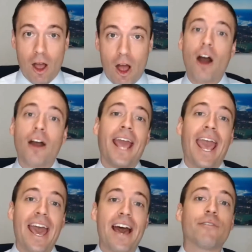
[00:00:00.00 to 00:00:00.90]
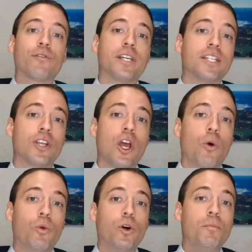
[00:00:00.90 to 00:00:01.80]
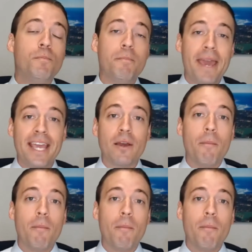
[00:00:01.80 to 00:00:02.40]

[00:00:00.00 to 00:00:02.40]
on average, will make